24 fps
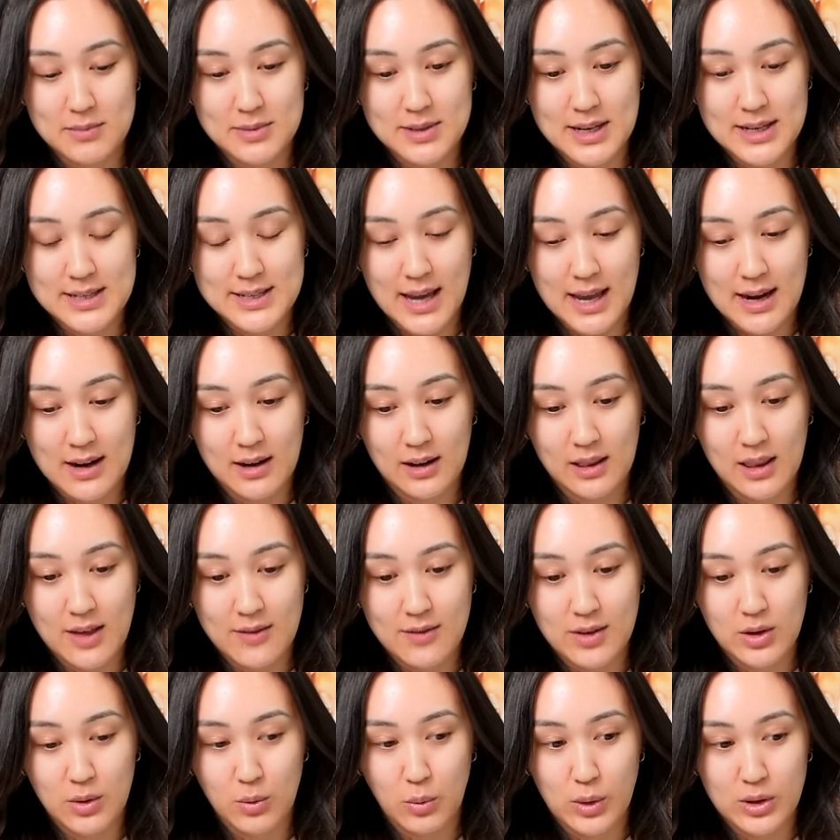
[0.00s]
day 10 and
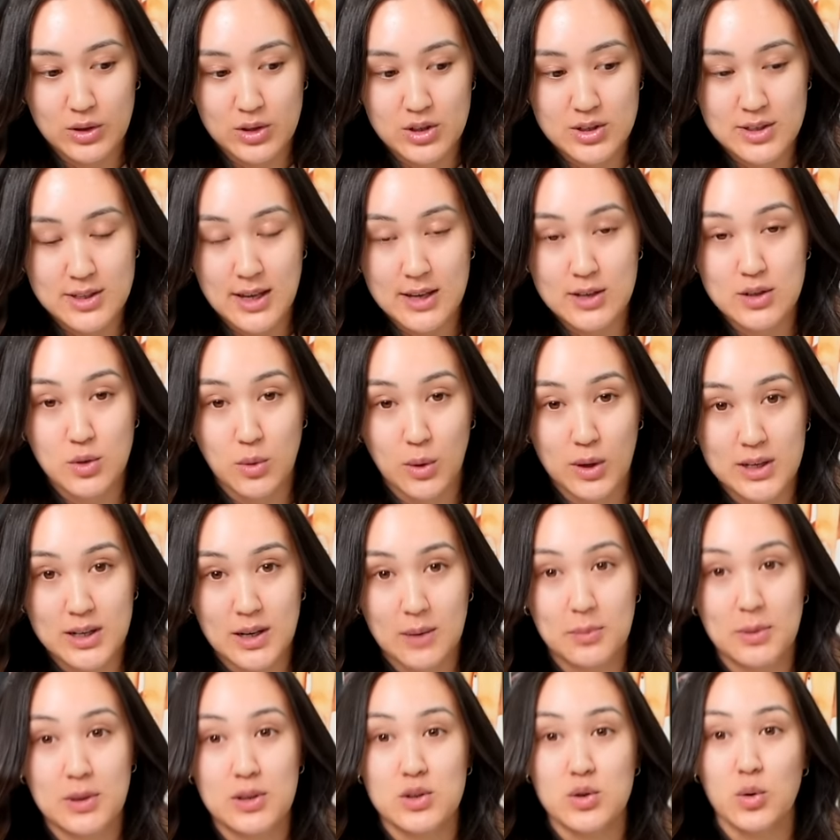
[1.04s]
11 will just get joined
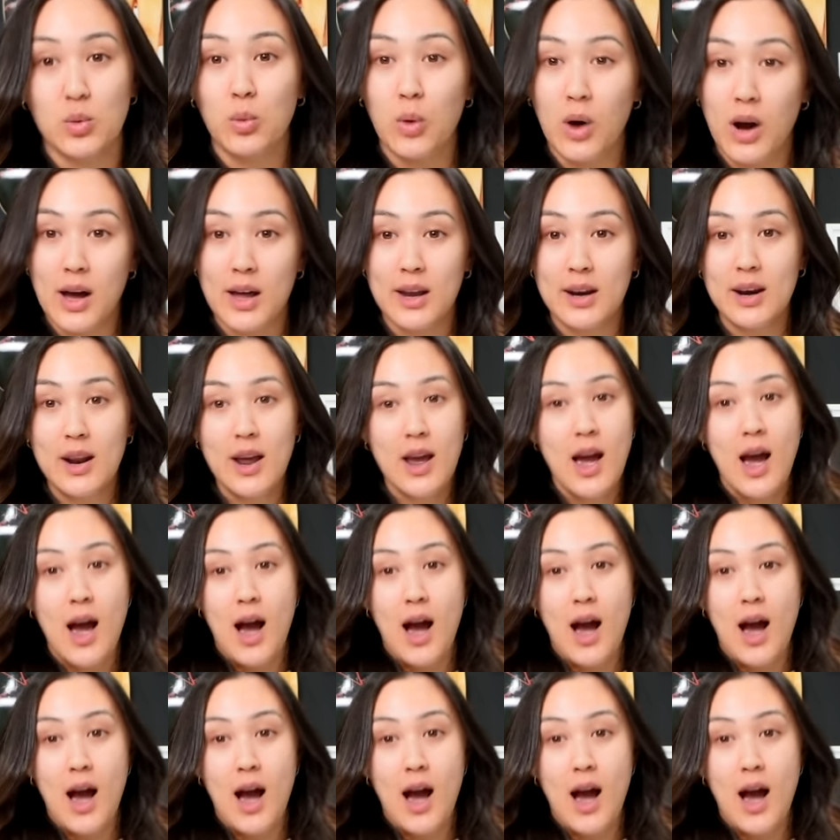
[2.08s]
up into one.